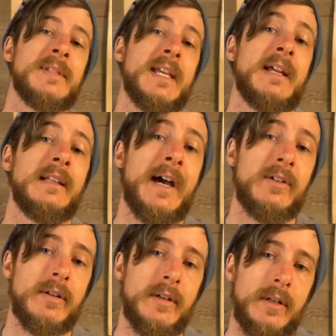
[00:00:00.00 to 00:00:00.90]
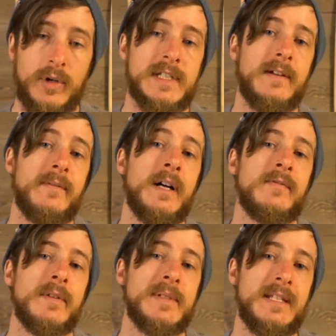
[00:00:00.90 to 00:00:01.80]
Sanladerer or Stefan
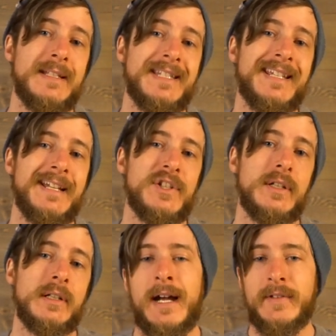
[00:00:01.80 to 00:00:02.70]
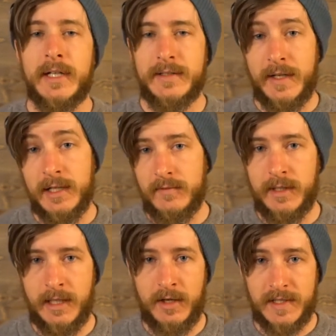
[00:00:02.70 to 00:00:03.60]
from CNC Kitchen have done a ton of
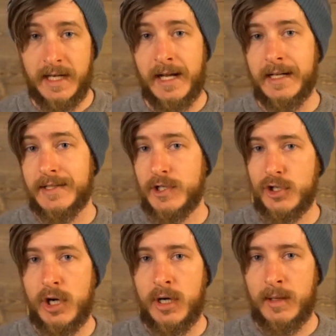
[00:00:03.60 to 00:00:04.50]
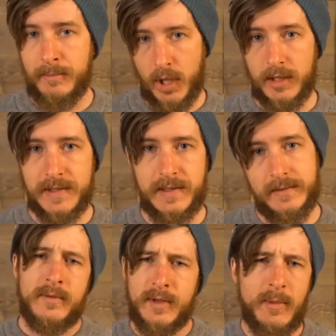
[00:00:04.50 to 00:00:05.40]
videos on how to get strong parts
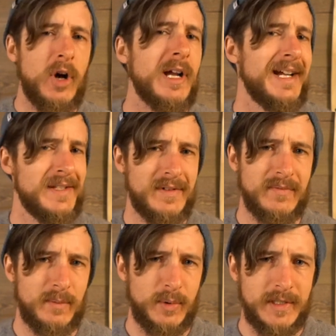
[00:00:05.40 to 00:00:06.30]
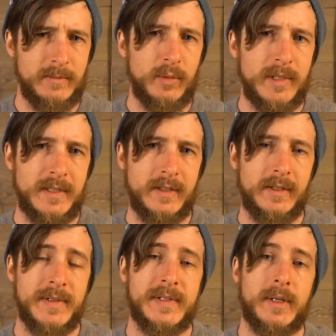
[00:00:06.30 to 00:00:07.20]
from all kinds of different printable
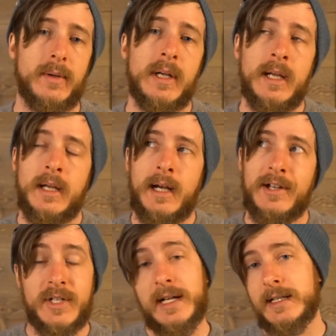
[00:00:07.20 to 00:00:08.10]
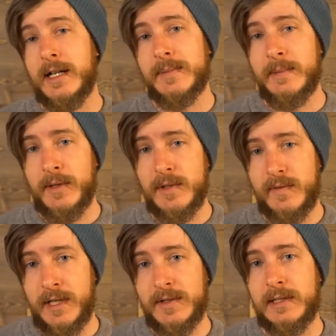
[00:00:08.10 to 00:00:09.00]
materials. So I'll try to dig up some of those
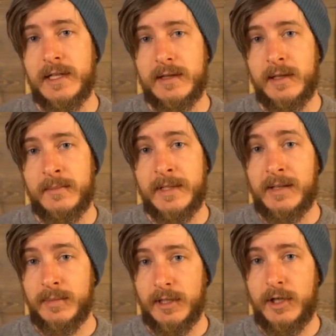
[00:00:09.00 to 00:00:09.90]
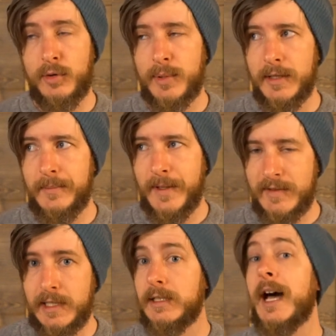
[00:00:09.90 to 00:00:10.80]
videos and link them down below, but they've
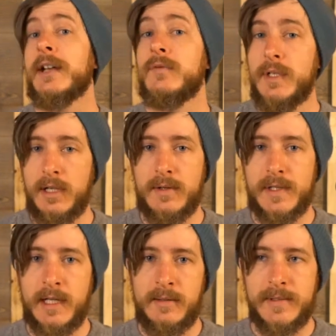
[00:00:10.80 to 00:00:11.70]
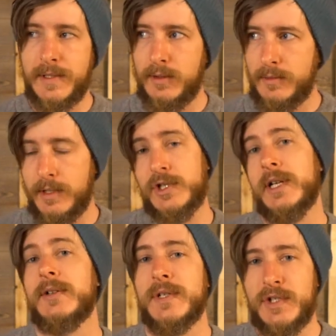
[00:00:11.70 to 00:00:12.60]
done a lot of videos on them, so their
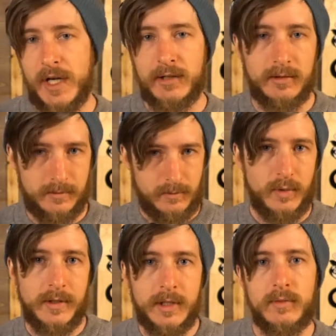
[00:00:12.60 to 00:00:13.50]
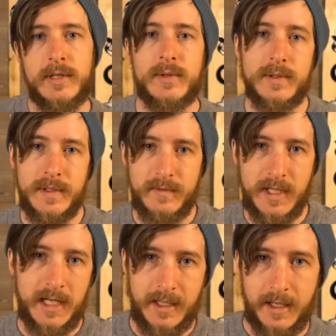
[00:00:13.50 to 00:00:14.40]
channels in general, really good resources for
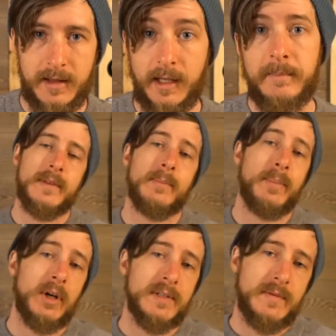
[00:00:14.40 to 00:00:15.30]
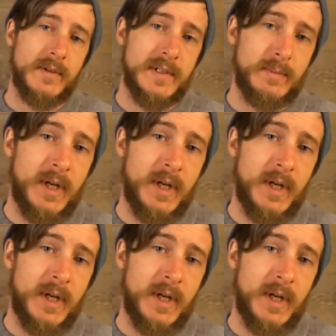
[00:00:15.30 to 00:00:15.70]
that kind of thing. The parts for this